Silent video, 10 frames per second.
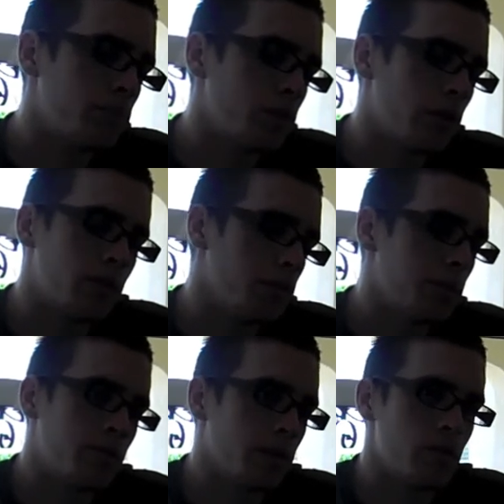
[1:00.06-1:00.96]
Or not the
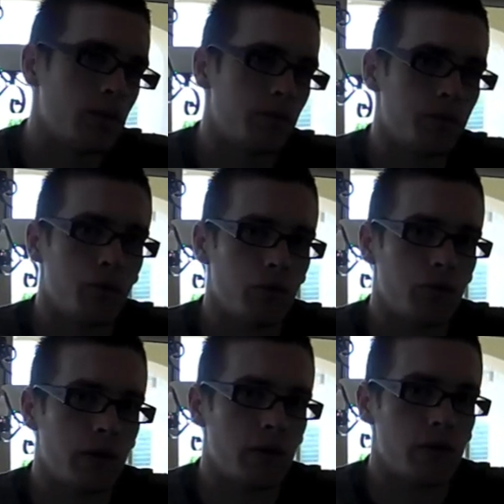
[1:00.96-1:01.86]
MEP station, the recruiter
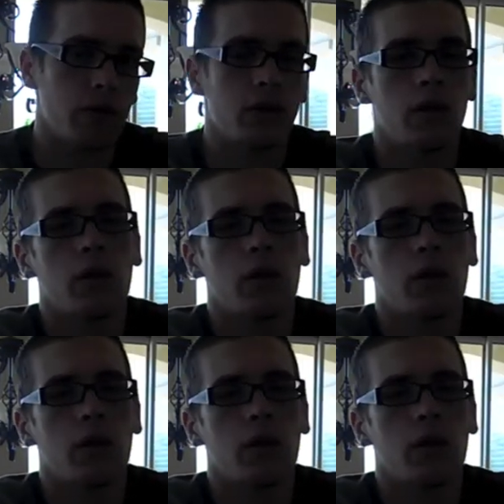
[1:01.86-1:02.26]
station.